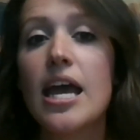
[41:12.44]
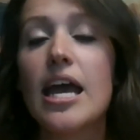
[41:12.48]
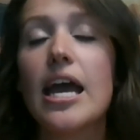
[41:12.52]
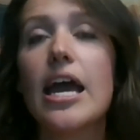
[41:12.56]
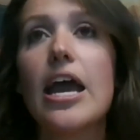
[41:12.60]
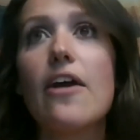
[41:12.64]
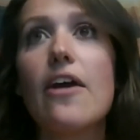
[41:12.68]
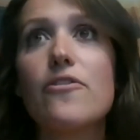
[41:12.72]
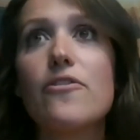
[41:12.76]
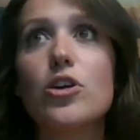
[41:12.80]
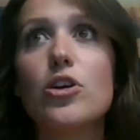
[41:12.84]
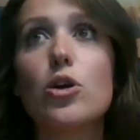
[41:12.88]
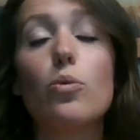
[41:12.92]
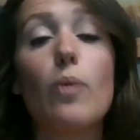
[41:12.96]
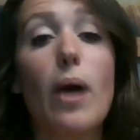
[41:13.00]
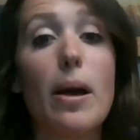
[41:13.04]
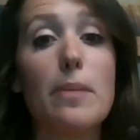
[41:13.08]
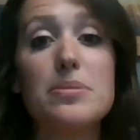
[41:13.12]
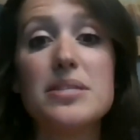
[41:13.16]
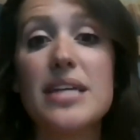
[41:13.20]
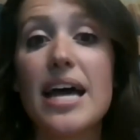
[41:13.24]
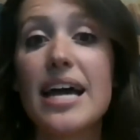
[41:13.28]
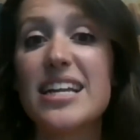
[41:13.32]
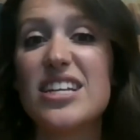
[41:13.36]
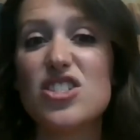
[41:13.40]
If your
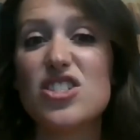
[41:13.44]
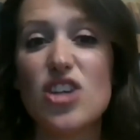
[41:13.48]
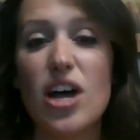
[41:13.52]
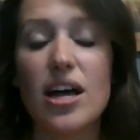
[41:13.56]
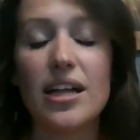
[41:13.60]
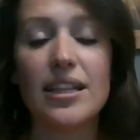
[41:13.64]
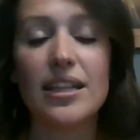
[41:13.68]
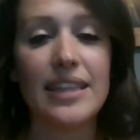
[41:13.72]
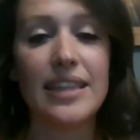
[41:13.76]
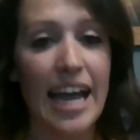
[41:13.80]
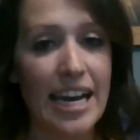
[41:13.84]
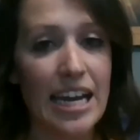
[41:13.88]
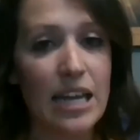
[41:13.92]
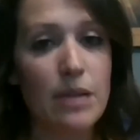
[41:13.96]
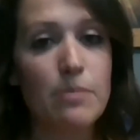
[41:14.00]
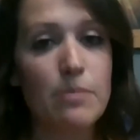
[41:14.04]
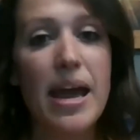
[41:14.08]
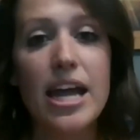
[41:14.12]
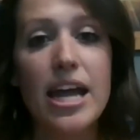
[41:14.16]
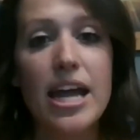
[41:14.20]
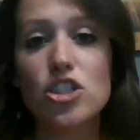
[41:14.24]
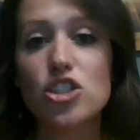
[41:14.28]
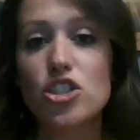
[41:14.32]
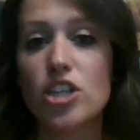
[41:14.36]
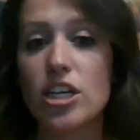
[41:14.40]
website is a landing
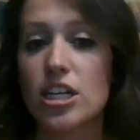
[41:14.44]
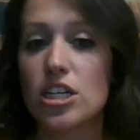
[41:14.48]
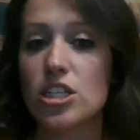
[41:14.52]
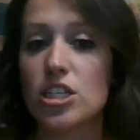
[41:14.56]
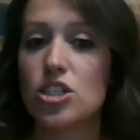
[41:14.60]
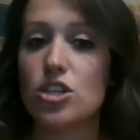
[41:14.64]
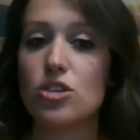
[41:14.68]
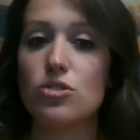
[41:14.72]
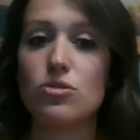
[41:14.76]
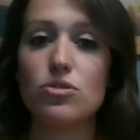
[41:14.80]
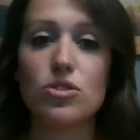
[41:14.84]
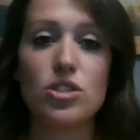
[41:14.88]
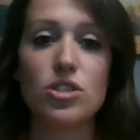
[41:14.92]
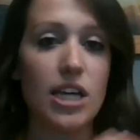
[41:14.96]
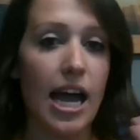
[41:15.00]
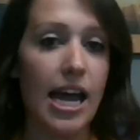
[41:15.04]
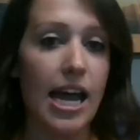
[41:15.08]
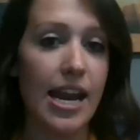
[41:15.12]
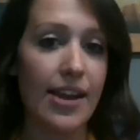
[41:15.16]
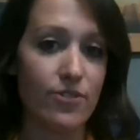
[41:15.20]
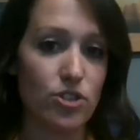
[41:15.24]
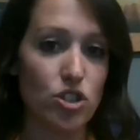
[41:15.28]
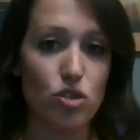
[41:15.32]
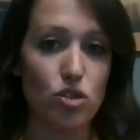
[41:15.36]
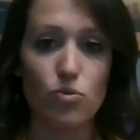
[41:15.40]
page that is used to kind
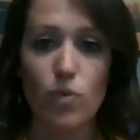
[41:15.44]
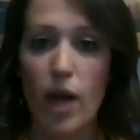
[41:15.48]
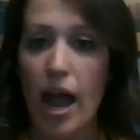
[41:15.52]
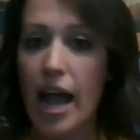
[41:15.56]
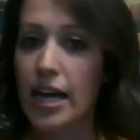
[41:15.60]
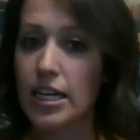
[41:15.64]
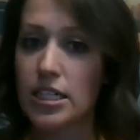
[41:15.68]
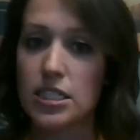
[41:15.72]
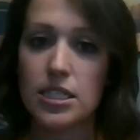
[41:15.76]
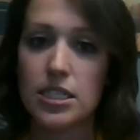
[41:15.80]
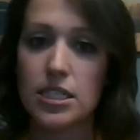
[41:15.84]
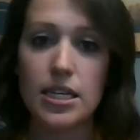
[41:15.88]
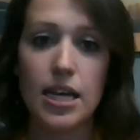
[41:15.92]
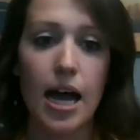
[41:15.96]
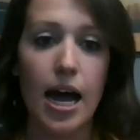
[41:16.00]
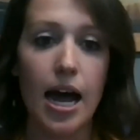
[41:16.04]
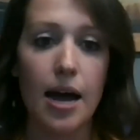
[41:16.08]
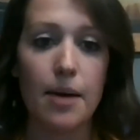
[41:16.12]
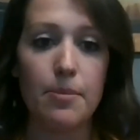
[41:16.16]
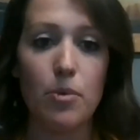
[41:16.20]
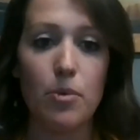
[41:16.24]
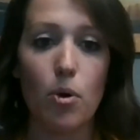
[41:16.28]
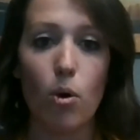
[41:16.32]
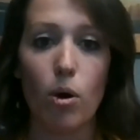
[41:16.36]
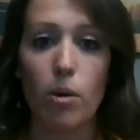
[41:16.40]
of direct
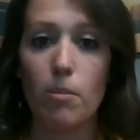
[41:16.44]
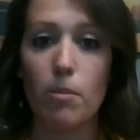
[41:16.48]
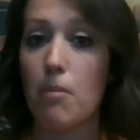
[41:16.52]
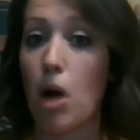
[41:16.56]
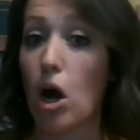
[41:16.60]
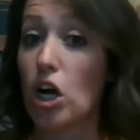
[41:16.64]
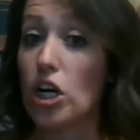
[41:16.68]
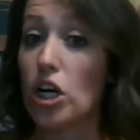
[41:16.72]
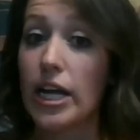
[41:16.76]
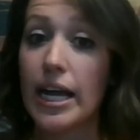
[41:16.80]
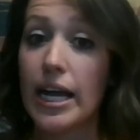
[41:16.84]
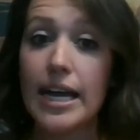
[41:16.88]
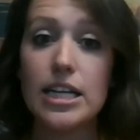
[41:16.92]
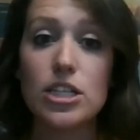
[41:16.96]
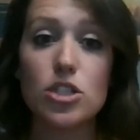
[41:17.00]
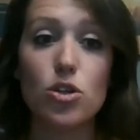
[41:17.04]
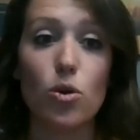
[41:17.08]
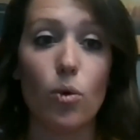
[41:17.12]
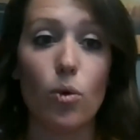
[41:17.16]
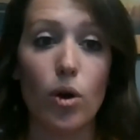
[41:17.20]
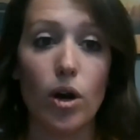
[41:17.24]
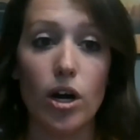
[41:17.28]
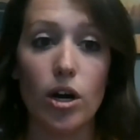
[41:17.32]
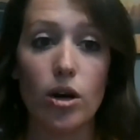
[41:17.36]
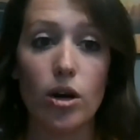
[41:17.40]
or market
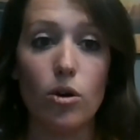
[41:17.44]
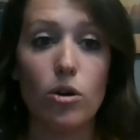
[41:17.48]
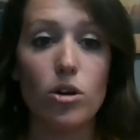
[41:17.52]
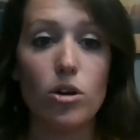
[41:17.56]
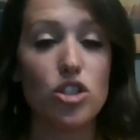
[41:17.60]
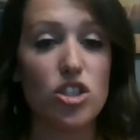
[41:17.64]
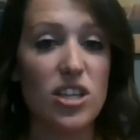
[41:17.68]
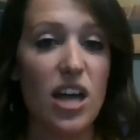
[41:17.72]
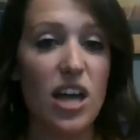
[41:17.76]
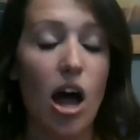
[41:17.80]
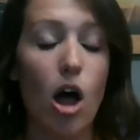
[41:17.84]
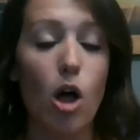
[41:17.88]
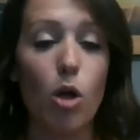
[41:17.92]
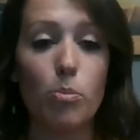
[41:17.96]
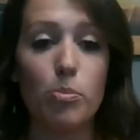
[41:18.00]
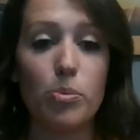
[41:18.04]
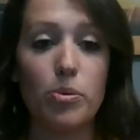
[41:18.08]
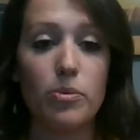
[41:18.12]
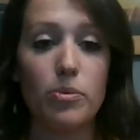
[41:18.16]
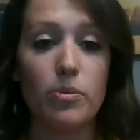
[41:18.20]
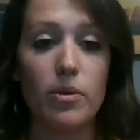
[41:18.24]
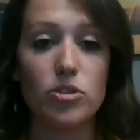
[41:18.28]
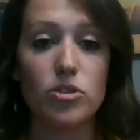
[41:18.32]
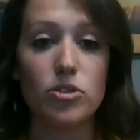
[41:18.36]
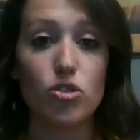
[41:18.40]
or just to help
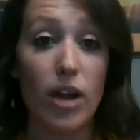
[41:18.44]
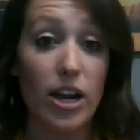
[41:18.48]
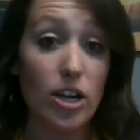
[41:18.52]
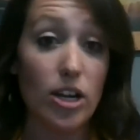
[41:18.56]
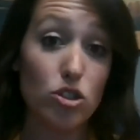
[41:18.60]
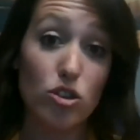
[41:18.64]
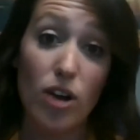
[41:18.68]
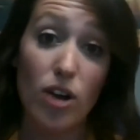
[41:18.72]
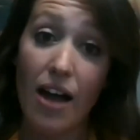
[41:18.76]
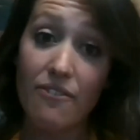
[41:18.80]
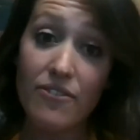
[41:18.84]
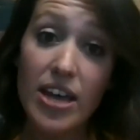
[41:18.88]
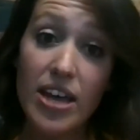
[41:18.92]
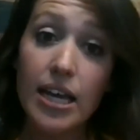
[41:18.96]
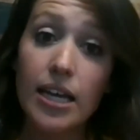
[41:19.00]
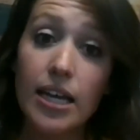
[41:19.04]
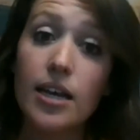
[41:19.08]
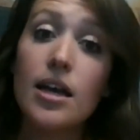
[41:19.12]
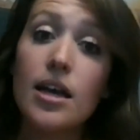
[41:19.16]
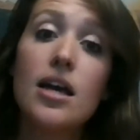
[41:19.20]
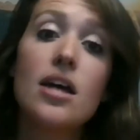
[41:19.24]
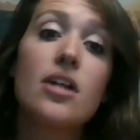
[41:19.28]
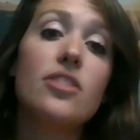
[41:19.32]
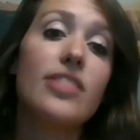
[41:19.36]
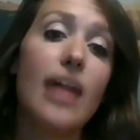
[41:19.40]
direct traffic,
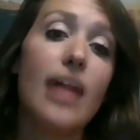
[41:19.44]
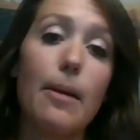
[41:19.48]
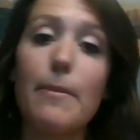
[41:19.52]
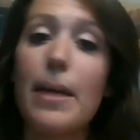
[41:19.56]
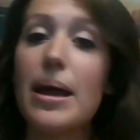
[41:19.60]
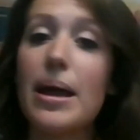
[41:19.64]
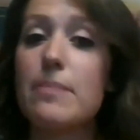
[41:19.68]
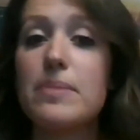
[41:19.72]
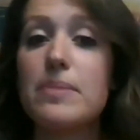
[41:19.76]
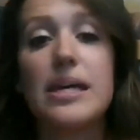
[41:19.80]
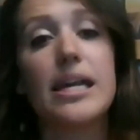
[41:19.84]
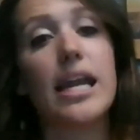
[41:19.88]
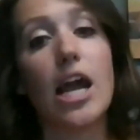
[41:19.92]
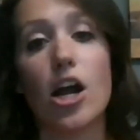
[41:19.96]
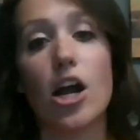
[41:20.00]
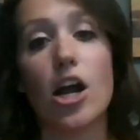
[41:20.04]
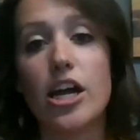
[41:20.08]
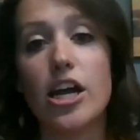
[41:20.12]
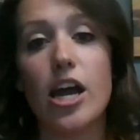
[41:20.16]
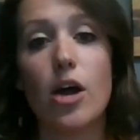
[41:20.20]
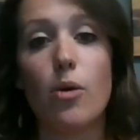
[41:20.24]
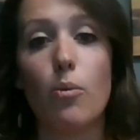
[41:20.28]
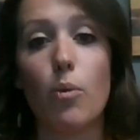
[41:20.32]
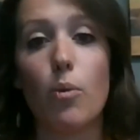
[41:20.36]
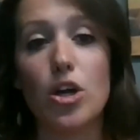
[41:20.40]
that might be an
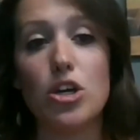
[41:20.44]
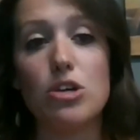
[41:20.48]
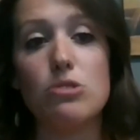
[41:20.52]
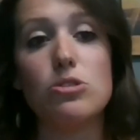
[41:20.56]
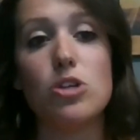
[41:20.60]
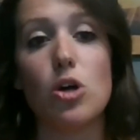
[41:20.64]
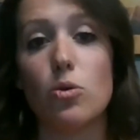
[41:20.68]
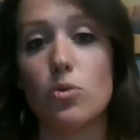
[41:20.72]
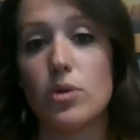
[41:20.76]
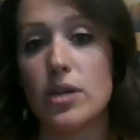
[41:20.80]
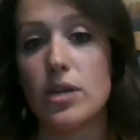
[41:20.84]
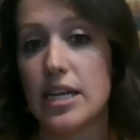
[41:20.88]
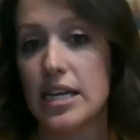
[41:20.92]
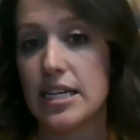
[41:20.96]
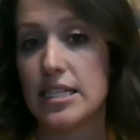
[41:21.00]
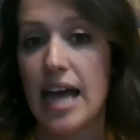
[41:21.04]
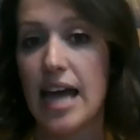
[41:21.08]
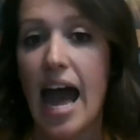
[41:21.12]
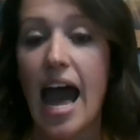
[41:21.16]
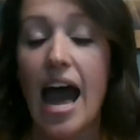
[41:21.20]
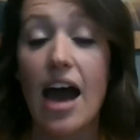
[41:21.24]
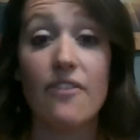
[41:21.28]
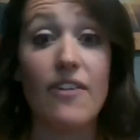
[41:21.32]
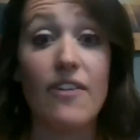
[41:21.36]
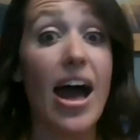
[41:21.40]
area where you don't need to
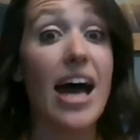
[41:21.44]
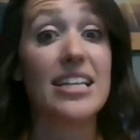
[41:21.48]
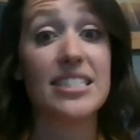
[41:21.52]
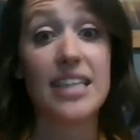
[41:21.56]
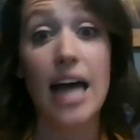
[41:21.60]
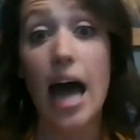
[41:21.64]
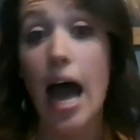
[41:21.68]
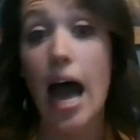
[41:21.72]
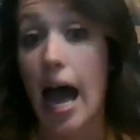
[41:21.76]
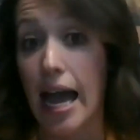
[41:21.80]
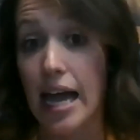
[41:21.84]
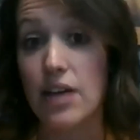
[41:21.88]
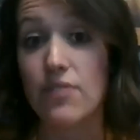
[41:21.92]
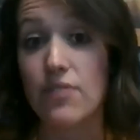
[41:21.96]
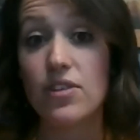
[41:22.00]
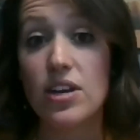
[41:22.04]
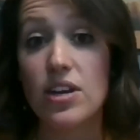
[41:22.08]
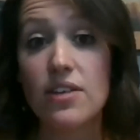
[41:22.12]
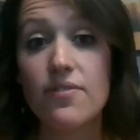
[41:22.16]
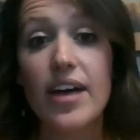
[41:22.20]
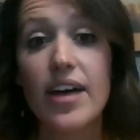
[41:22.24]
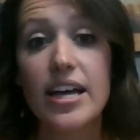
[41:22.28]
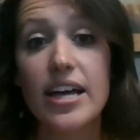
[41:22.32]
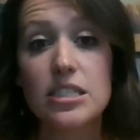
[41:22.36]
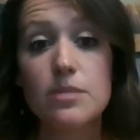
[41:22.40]
have as high of an
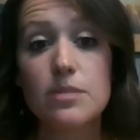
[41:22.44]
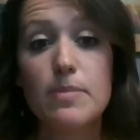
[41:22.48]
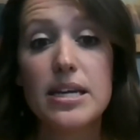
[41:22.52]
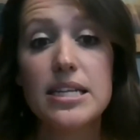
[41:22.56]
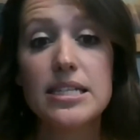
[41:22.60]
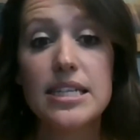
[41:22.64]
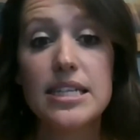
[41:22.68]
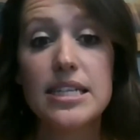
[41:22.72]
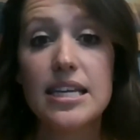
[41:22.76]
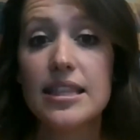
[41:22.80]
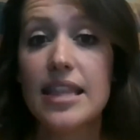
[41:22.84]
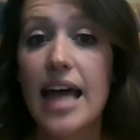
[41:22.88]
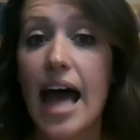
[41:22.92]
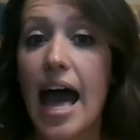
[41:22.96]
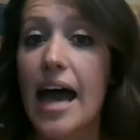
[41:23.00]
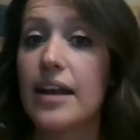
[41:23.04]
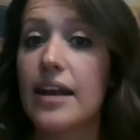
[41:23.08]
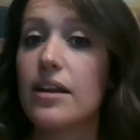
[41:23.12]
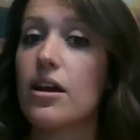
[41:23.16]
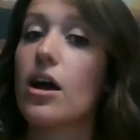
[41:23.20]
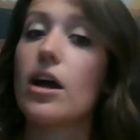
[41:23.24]
investment in that.